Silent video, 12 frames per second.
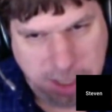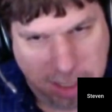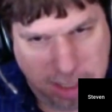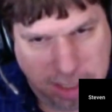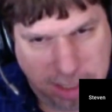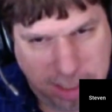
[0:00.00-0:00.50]

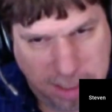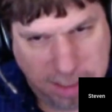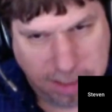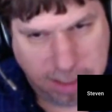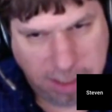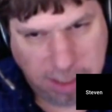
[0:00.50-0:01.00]

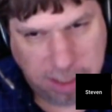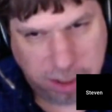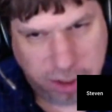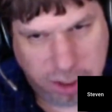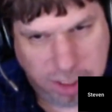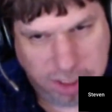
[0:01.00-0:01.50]
Contains
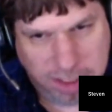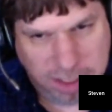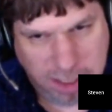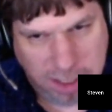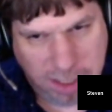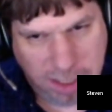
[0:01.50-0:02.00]
just
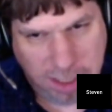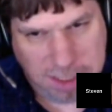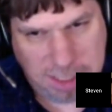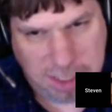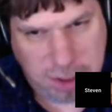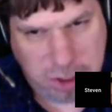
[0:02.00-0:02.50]
a
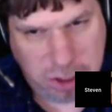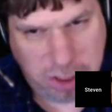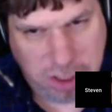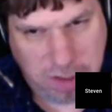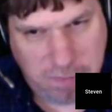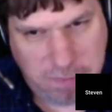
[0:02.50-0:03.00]
touch
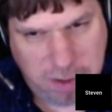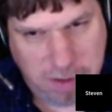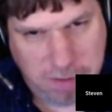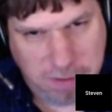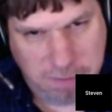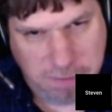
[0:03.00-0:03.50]
of
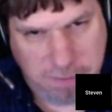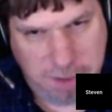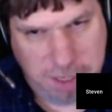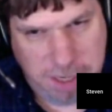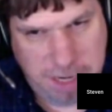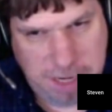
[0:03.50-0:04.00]

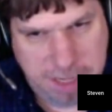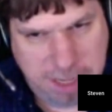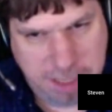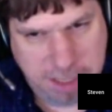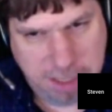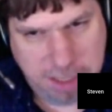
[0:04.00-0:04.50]

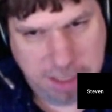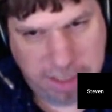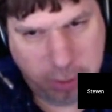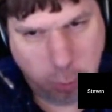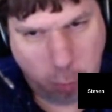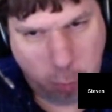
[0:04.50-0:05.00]
vanilla.
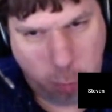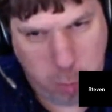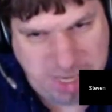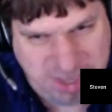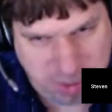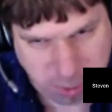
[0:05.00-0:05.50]
He's a
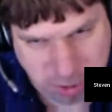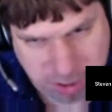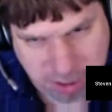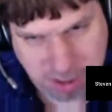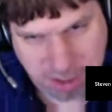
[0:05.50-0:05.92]
wizard.